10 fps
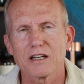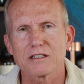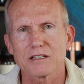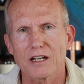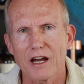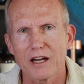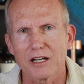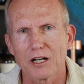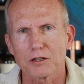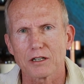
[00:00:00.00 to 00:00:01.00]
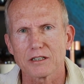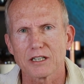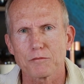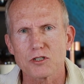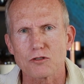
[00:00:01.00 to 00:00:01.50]
and today I'm going to
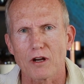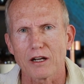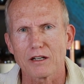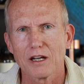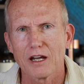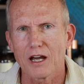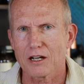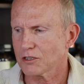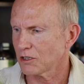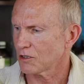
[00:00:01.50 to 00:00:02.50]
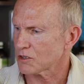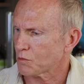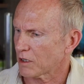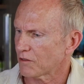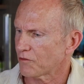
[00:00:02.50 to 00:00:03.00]
demonstrate how to
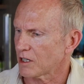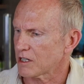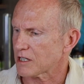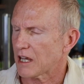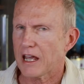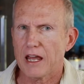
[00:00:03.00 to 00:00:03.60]
use one of these